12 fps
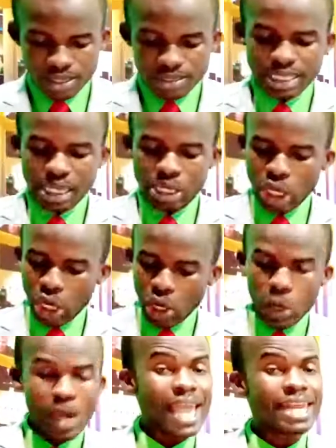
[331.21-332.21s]
the
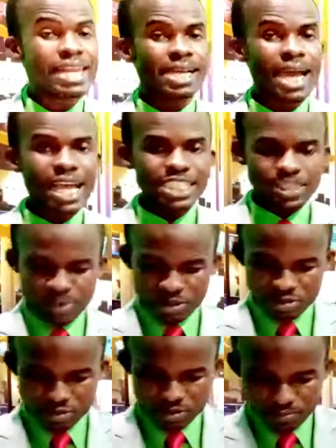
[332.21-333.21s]
law and the
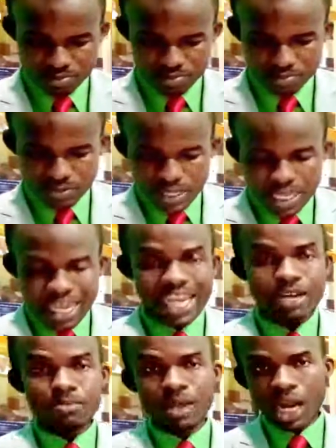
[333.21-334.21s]
gospel.
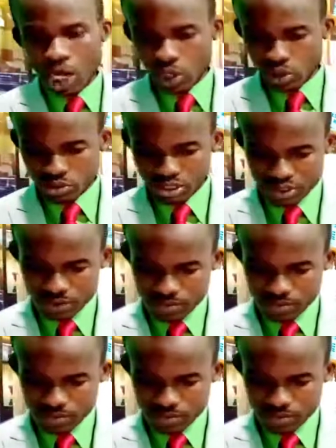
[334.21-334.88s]
And behold,